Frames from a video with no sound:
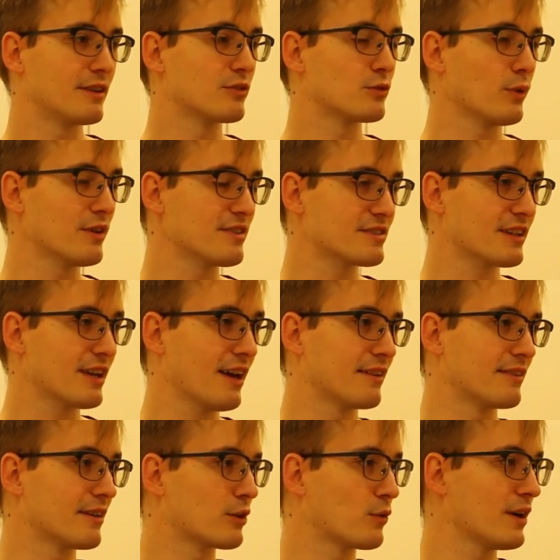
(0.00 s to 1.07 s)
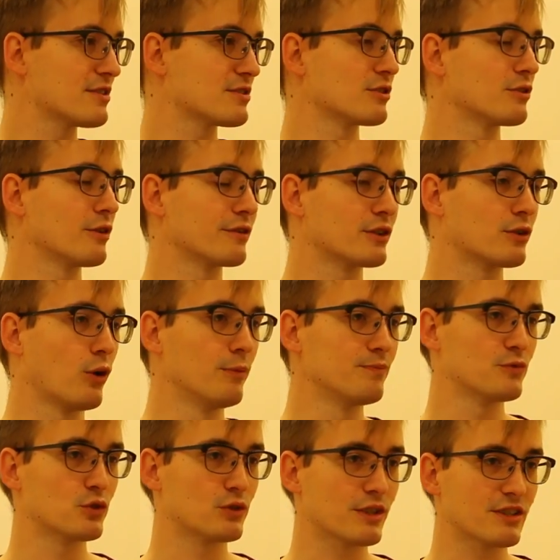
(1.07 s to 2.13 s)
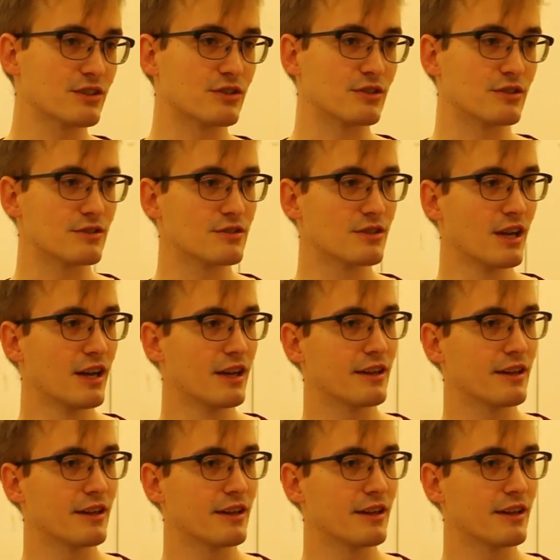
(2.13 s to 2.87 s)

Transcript: It's once again a question of the contradictions